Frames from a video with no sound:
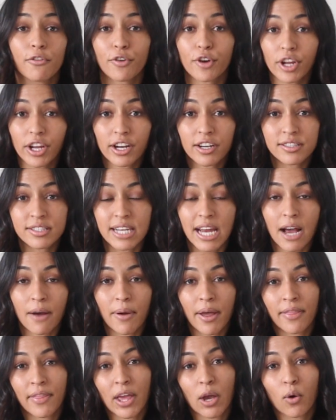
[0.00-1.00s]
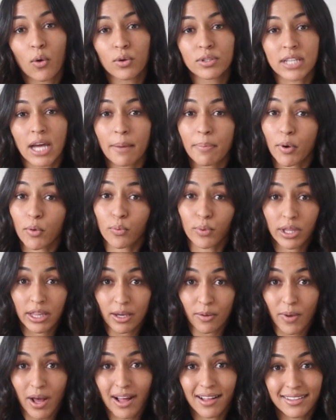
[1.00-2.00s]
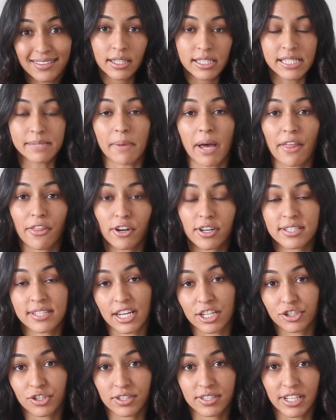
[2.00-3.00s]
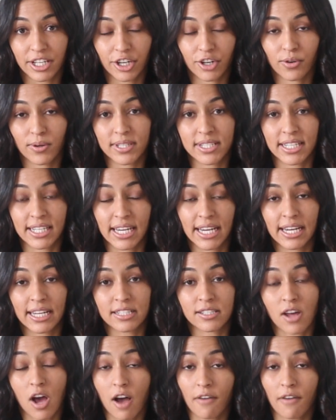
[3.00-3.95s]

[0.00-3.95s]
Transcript: for years now and they hold up really well. Some other essentials that you're going to need is